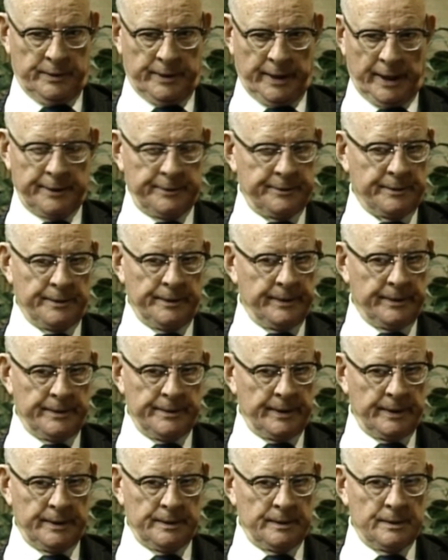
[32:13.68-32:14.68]

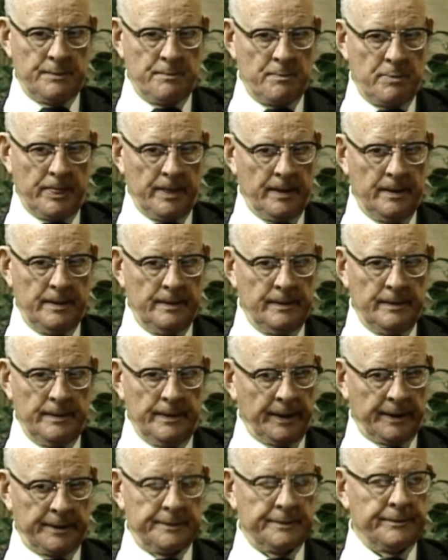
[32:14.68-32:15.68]
Naturally, they
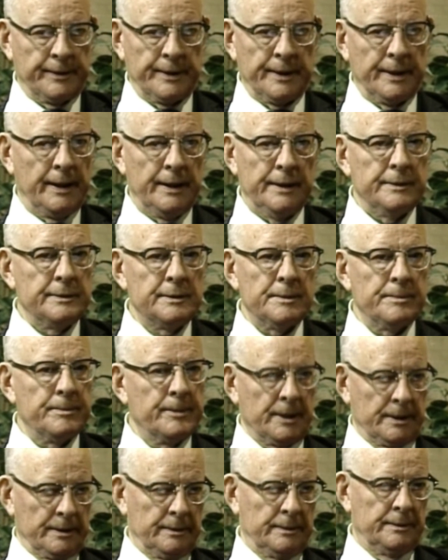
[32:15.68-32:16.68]
ask for the highest
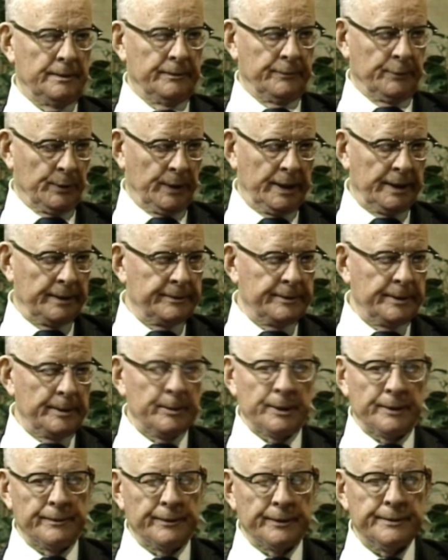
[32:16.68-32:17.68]
price. If you had
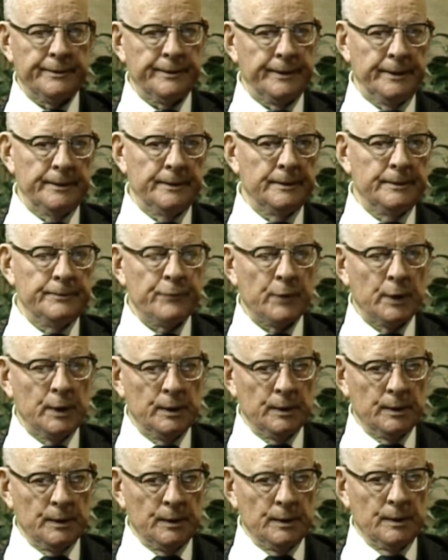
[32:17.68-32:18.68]
something for sale
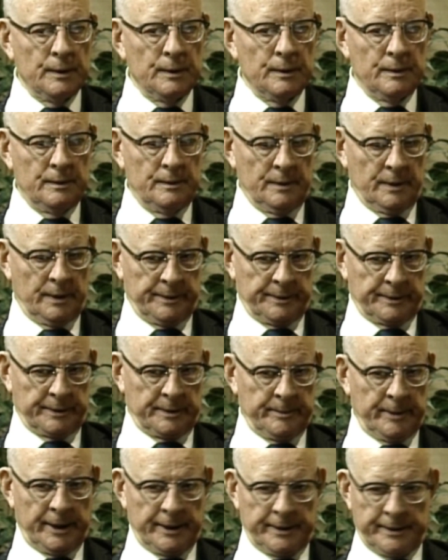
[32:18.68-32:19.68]
on the
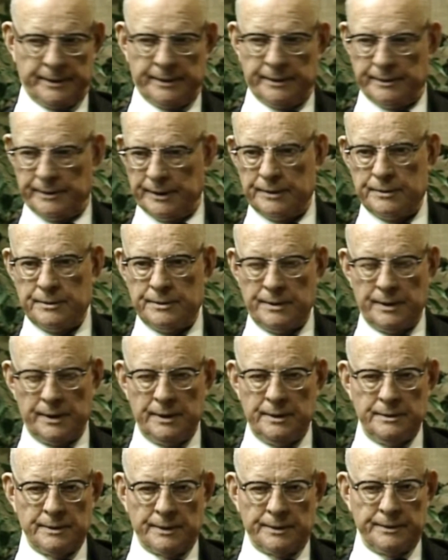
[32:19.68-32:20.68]
commodities
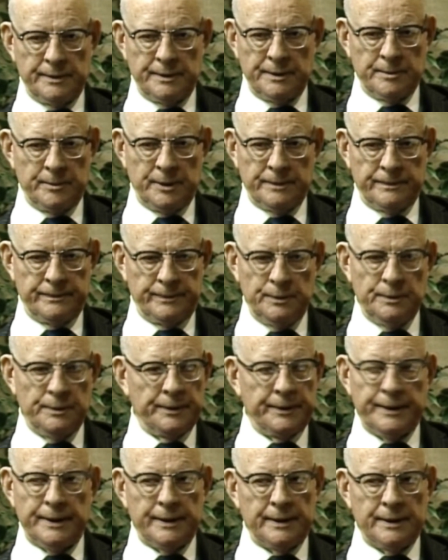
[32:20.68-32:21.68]
exchange, I think you'd be a
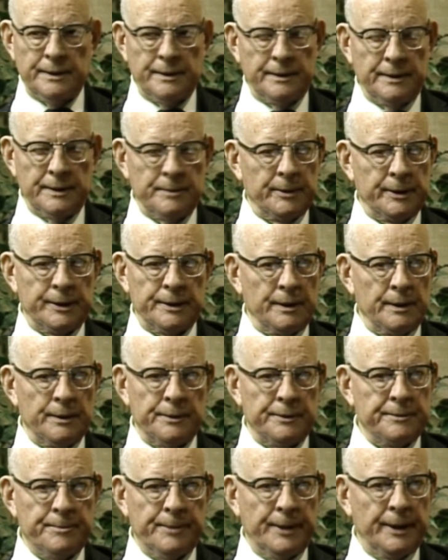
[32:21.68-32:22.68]
fool to take anything but the
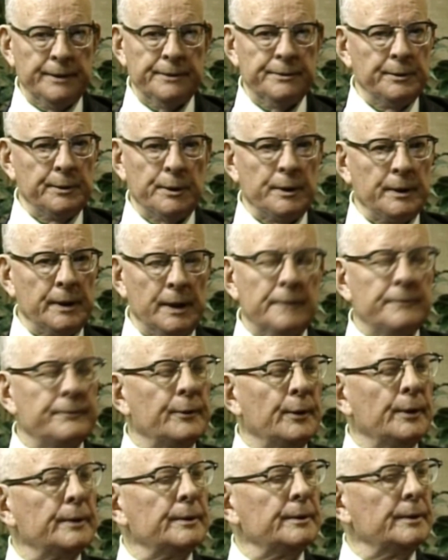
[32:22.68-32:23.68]
lowest price you could get
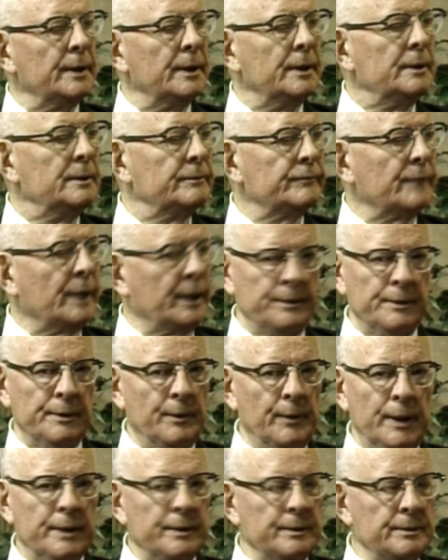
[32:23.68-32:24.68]
for it today. I don't
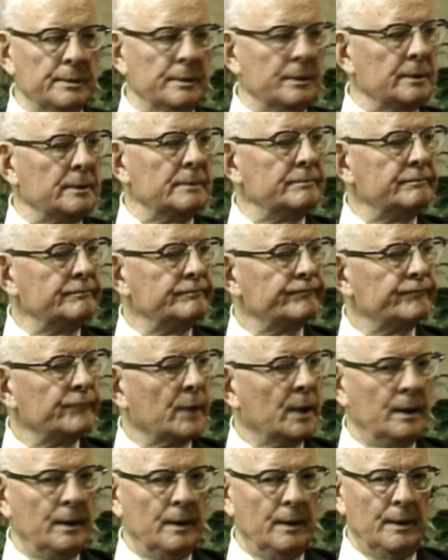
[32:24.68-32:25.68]
know why you should.
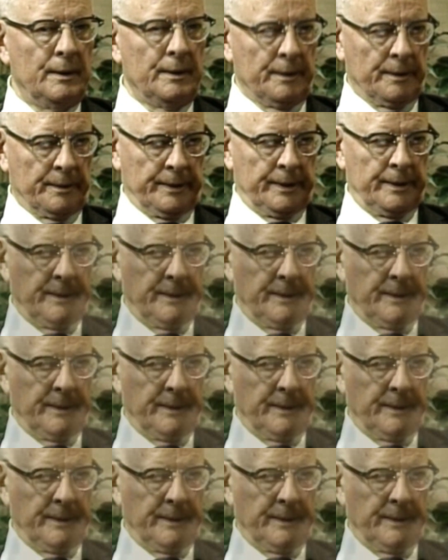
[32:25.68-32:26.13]
You're